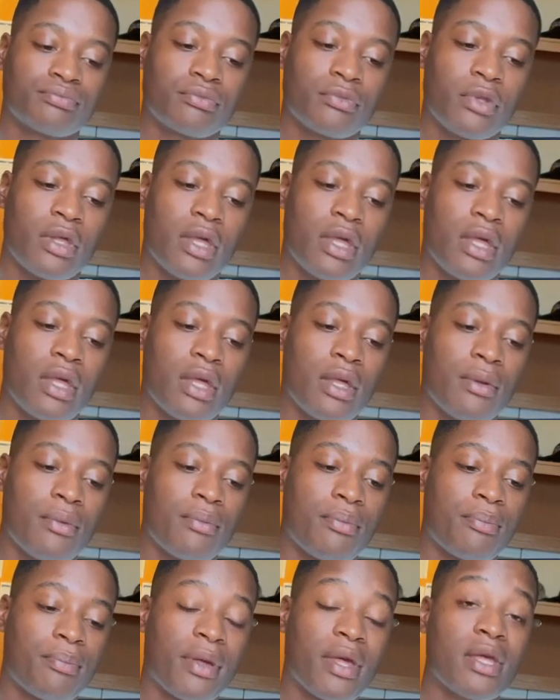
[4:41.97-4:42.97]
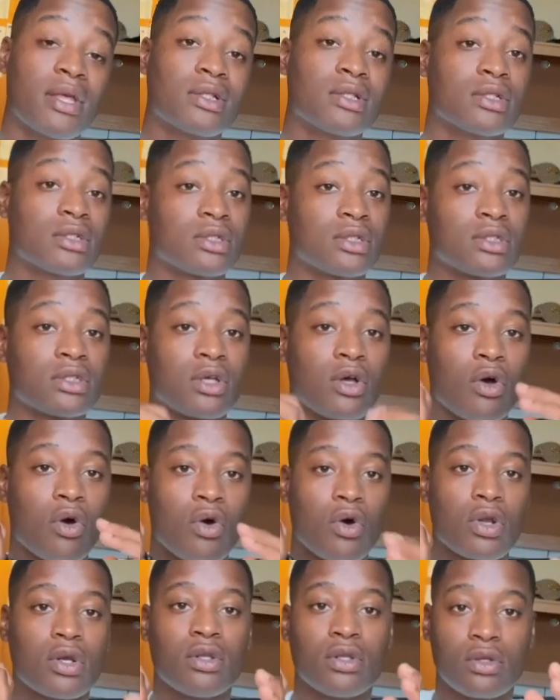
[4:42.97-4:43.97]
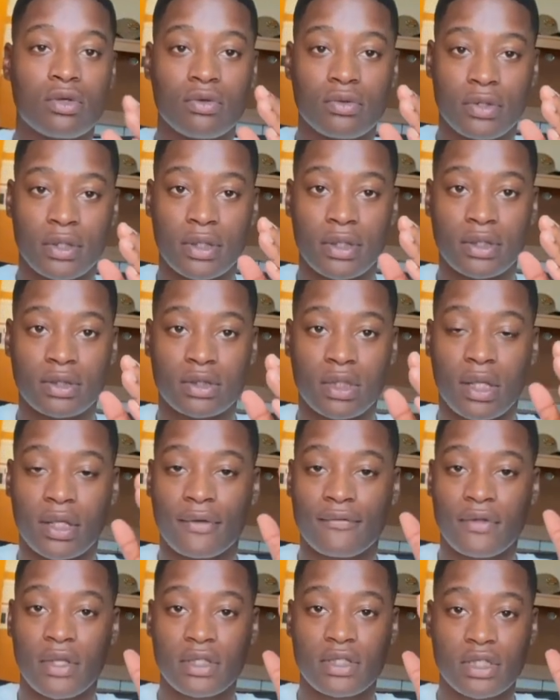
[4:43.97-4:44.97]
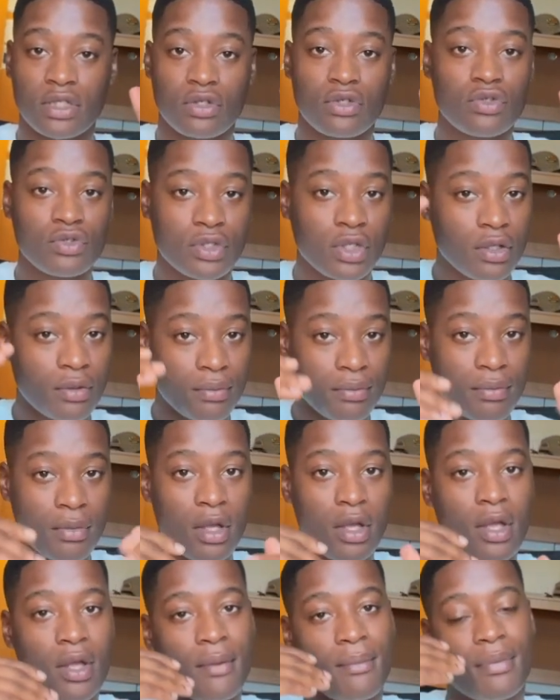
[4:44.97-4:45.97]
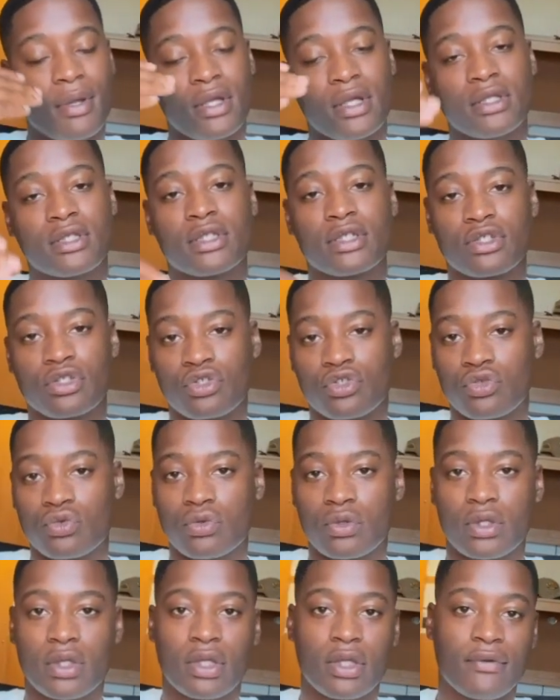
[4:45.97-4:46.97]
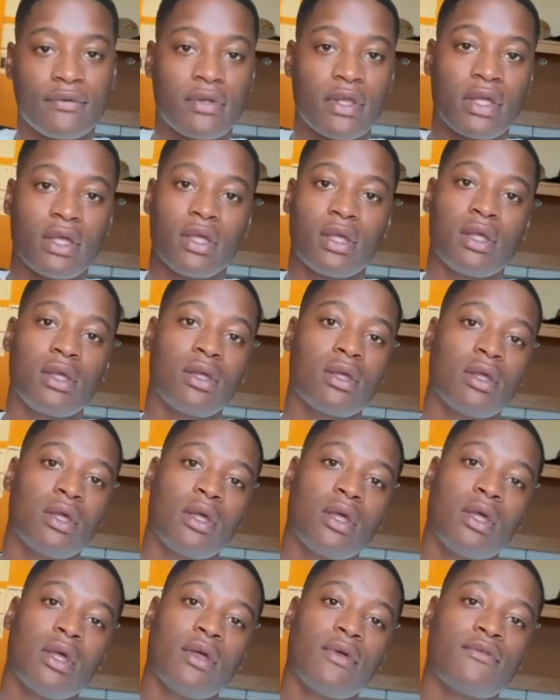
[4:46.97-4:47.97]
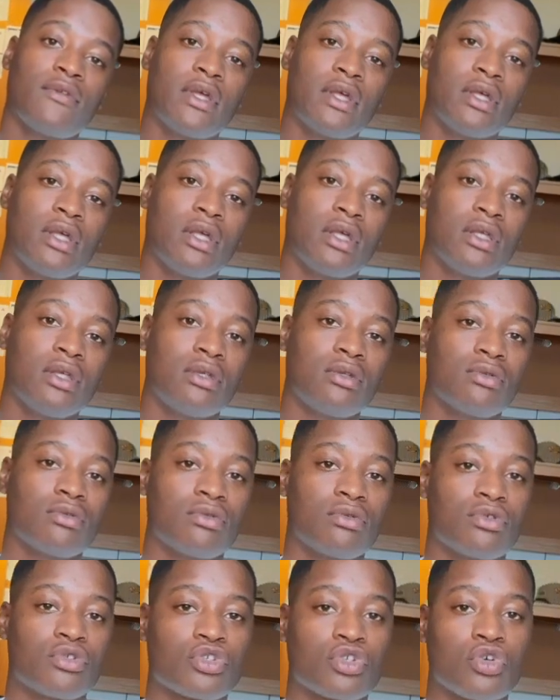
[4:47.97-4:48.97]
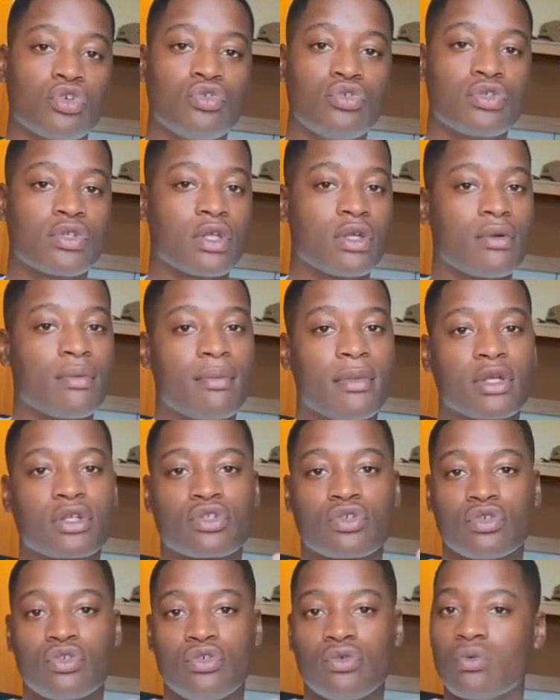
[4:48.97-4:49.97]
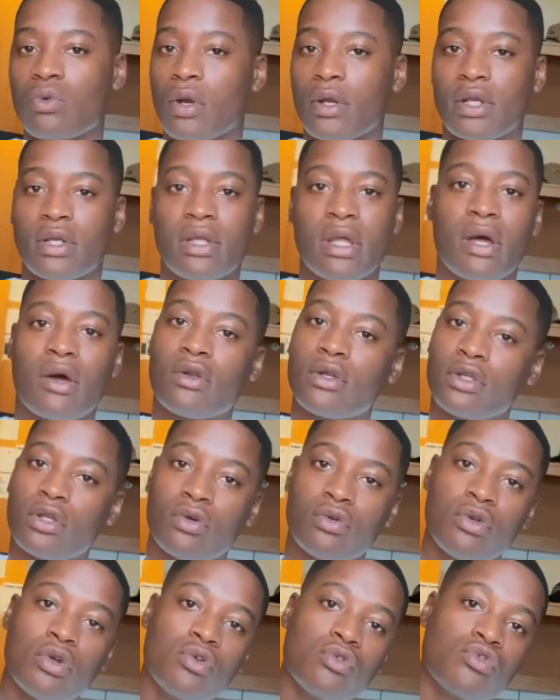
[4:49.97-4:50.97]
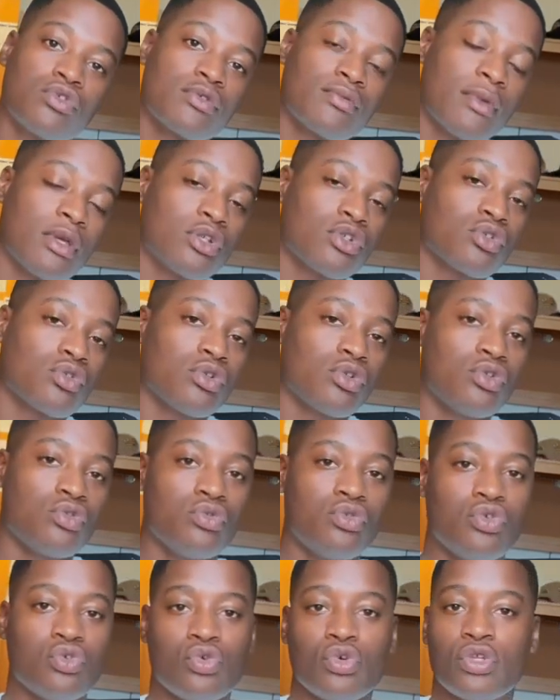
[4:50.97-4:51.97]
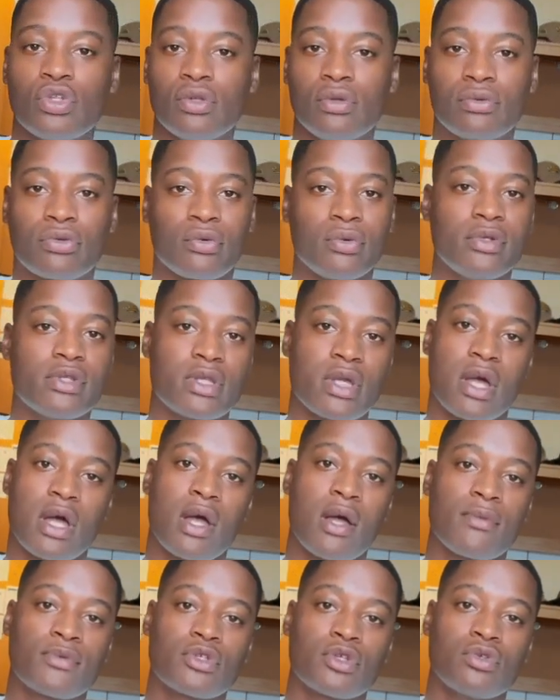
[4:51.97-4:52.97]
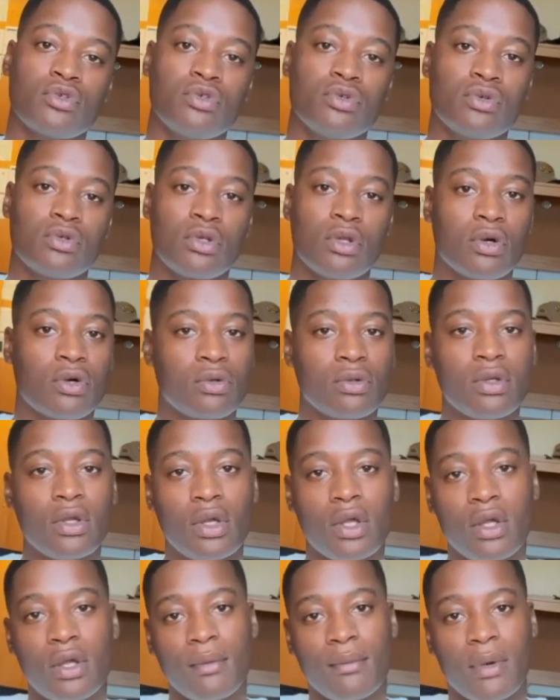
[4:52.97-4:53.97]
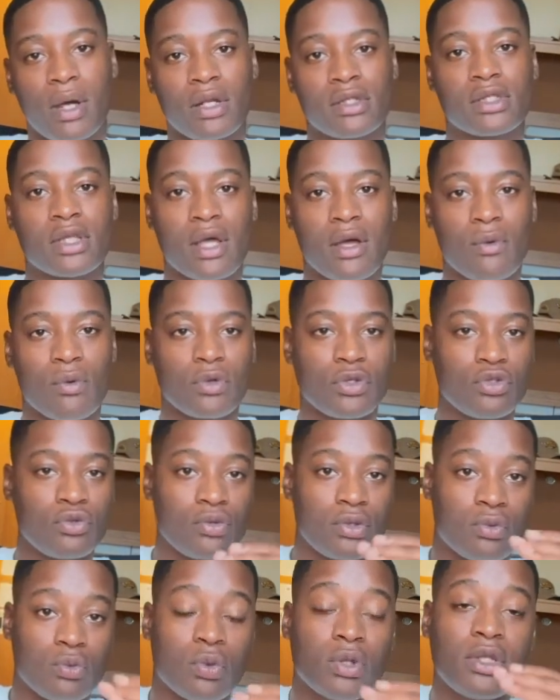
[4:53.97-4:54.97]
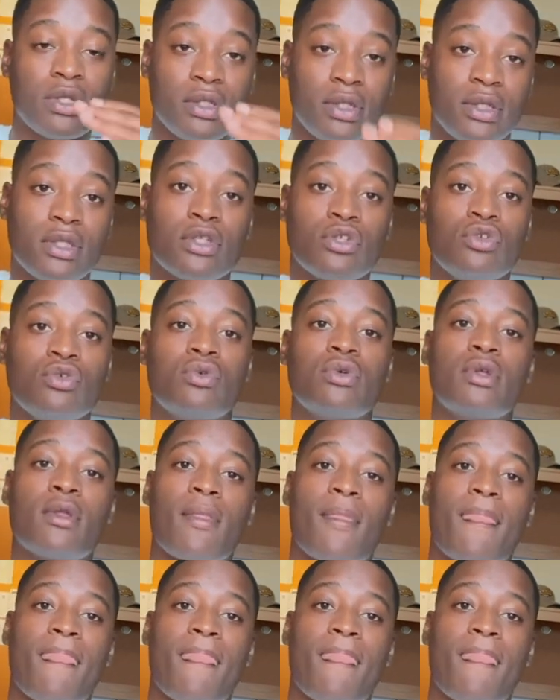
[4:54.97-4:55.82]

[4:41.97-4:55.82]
And pay attention to all the little things. Like if they tell you something, pay attention to it. If they show you something, make sure you write it down in your notes. Make sure you do it 3 times, so you'll know by the time when you really need to do it,